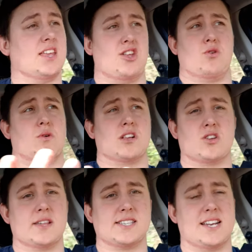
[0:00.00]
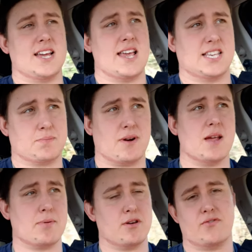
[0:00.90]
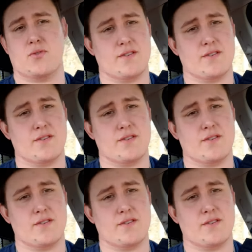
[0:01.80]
you'd want to do this in a spray booth